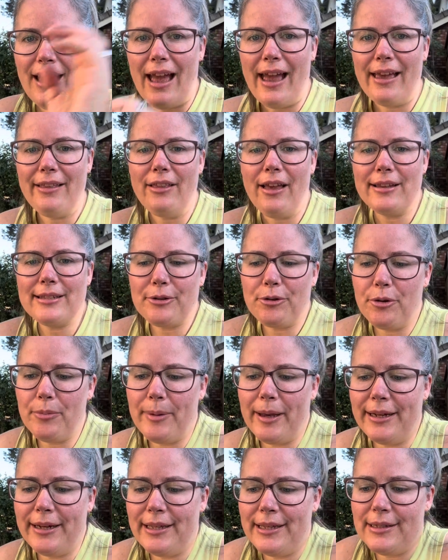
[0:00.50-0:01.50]
law school
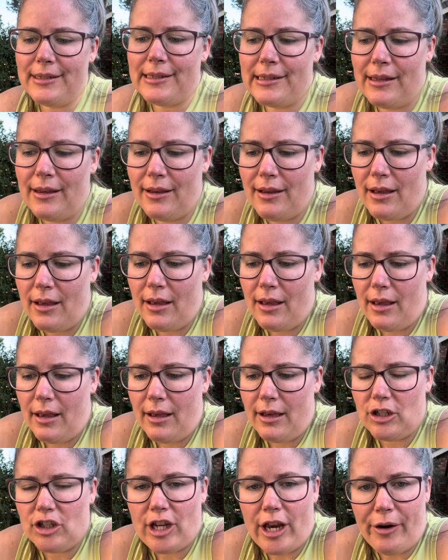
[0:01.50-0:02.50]
buddies,
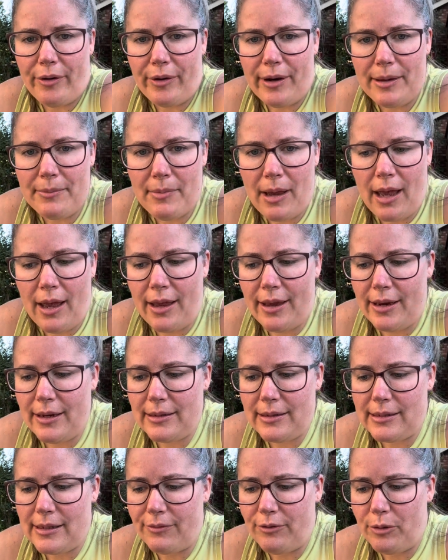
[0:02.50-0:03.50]
sharing my
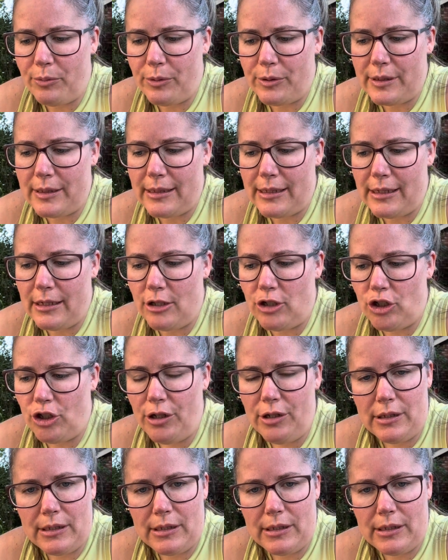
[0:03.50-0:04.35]
civil procedure